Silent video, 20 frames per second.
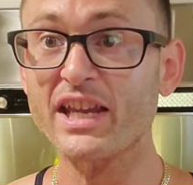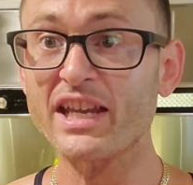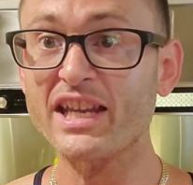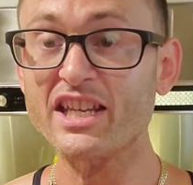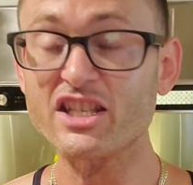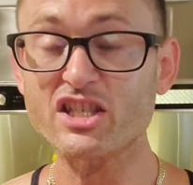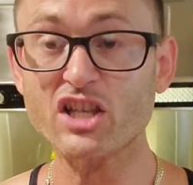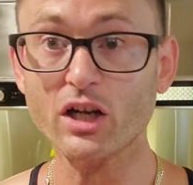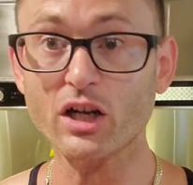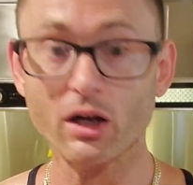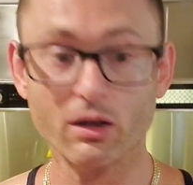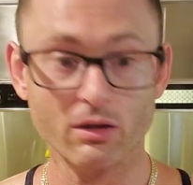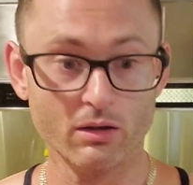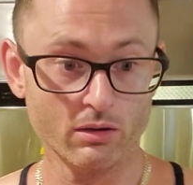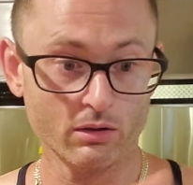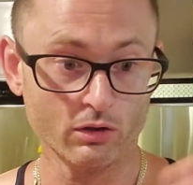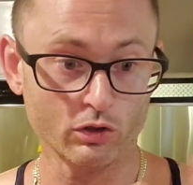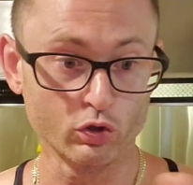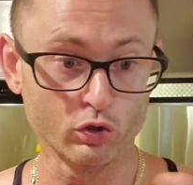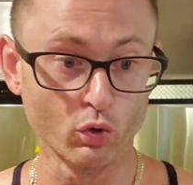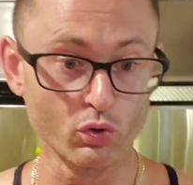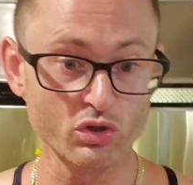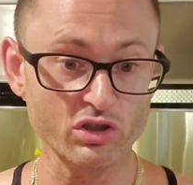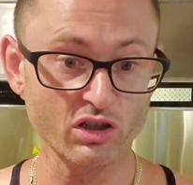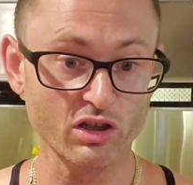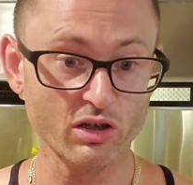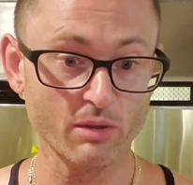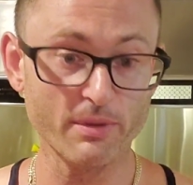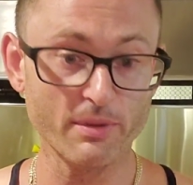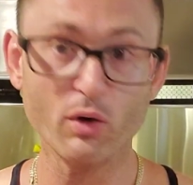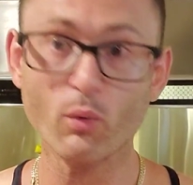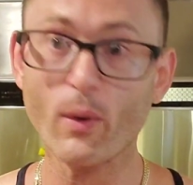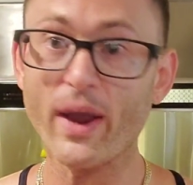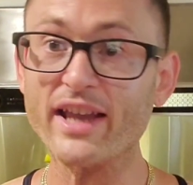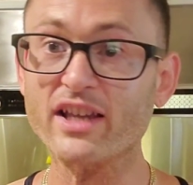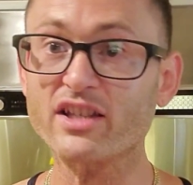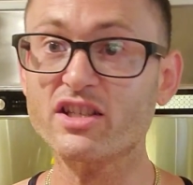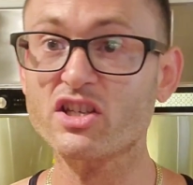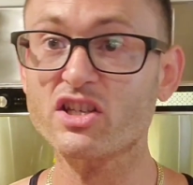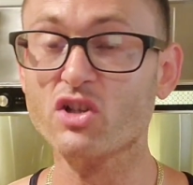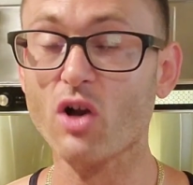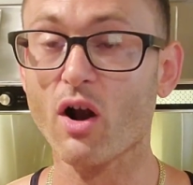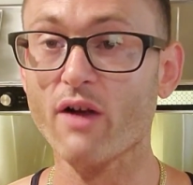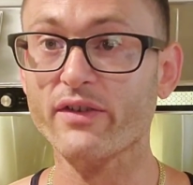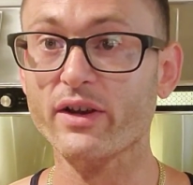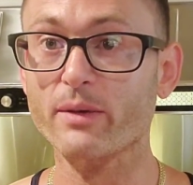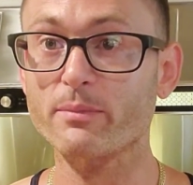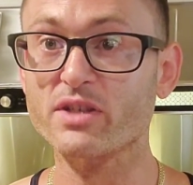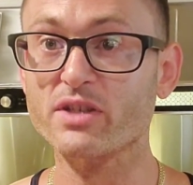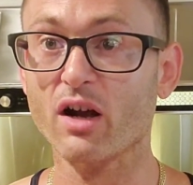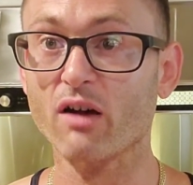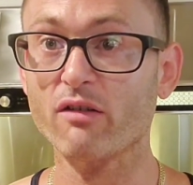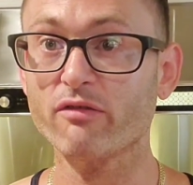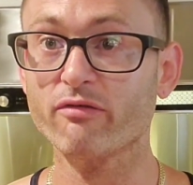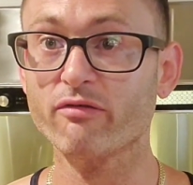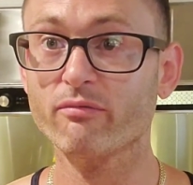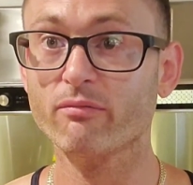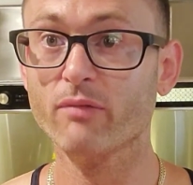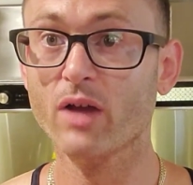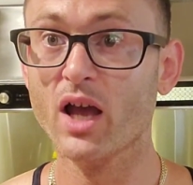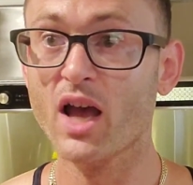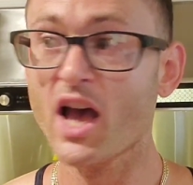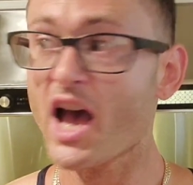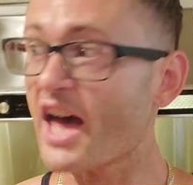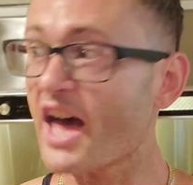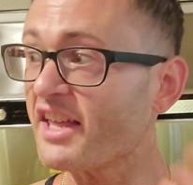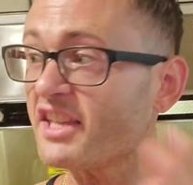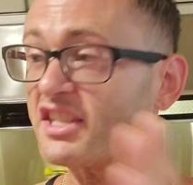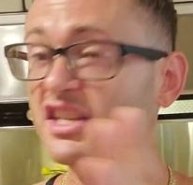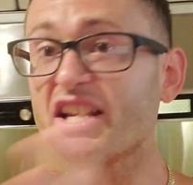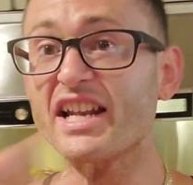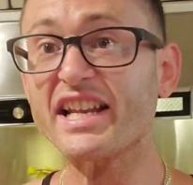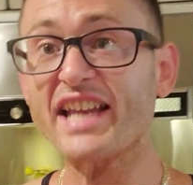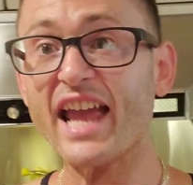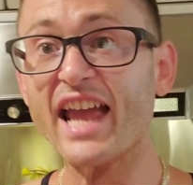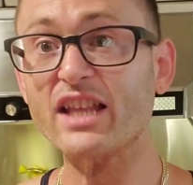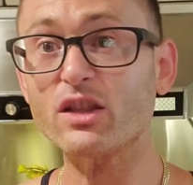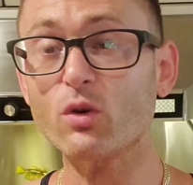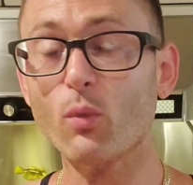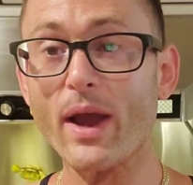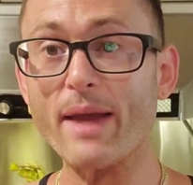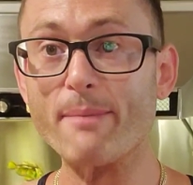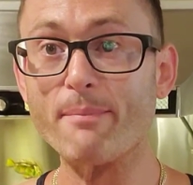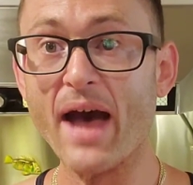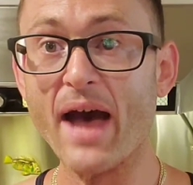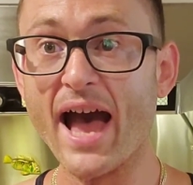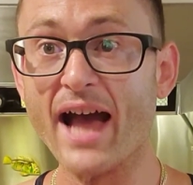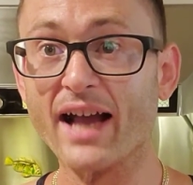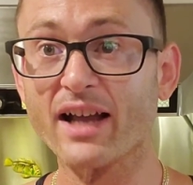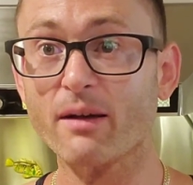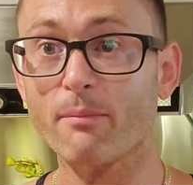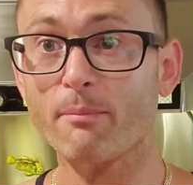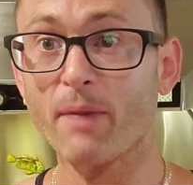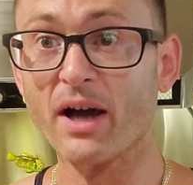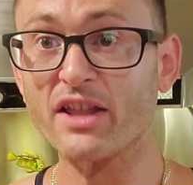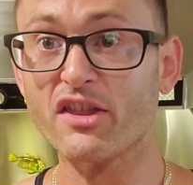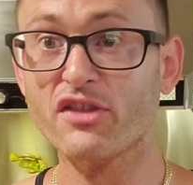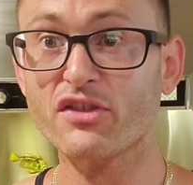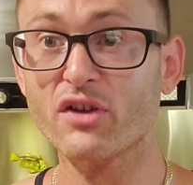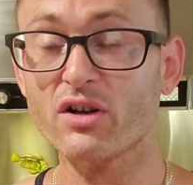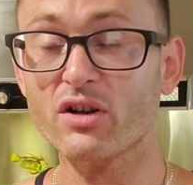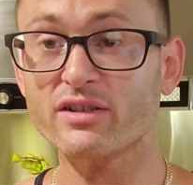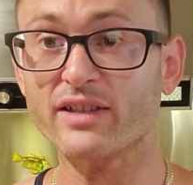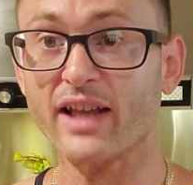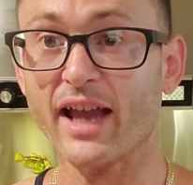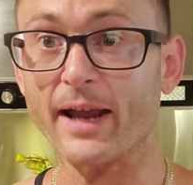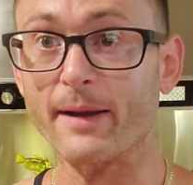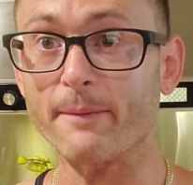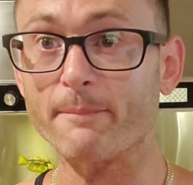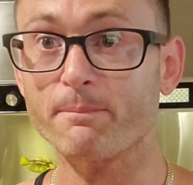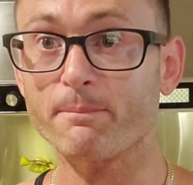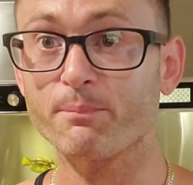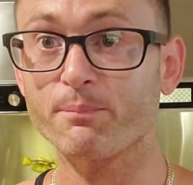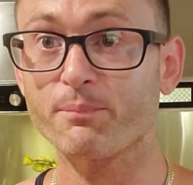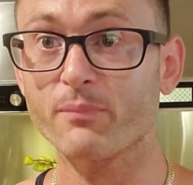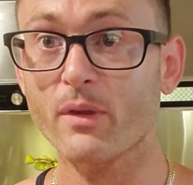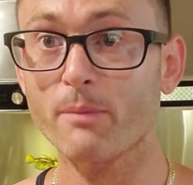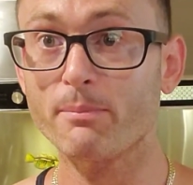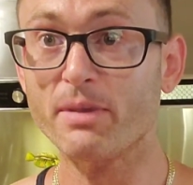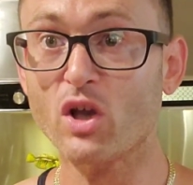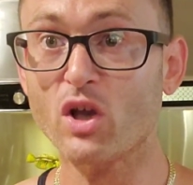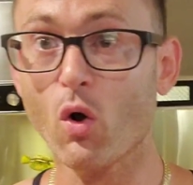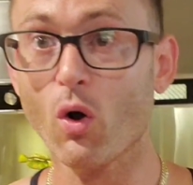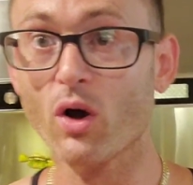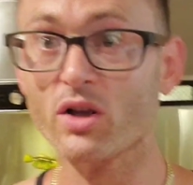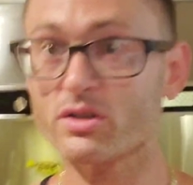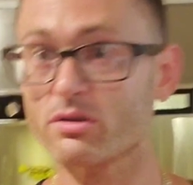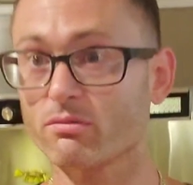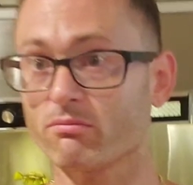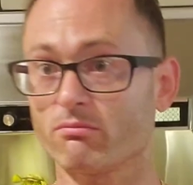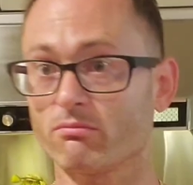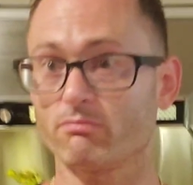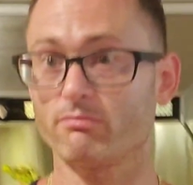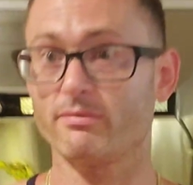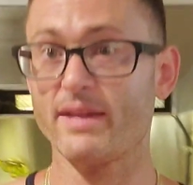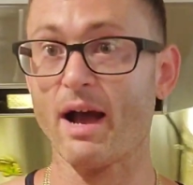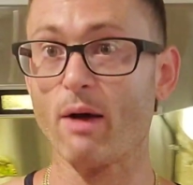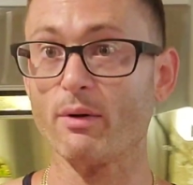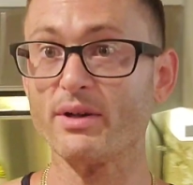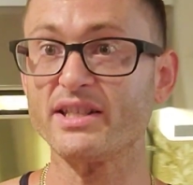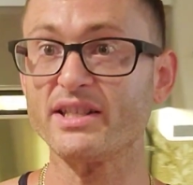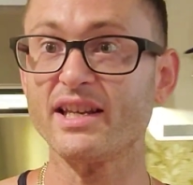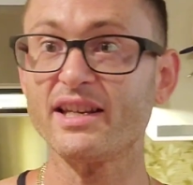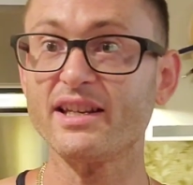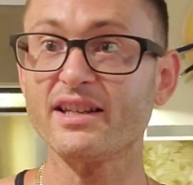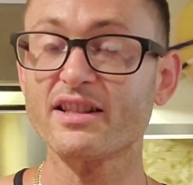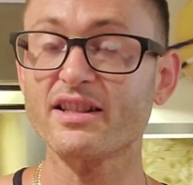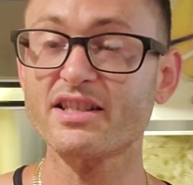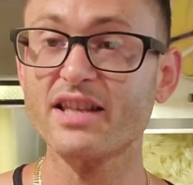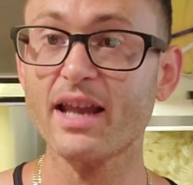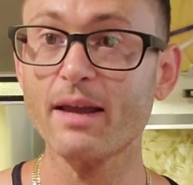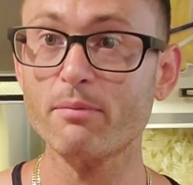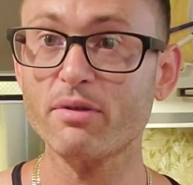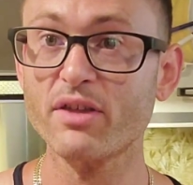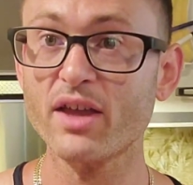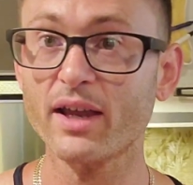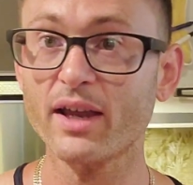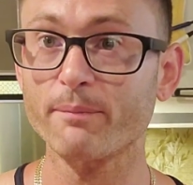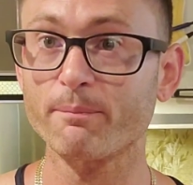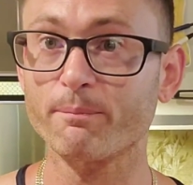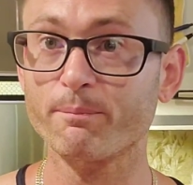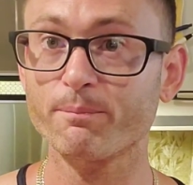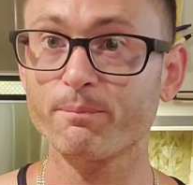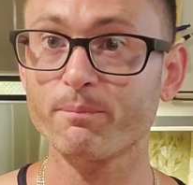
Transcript: he's going to lose a little bit of weight because he's starving himself, and he's going to gain the weight back by the third day because now he's eating the same thing.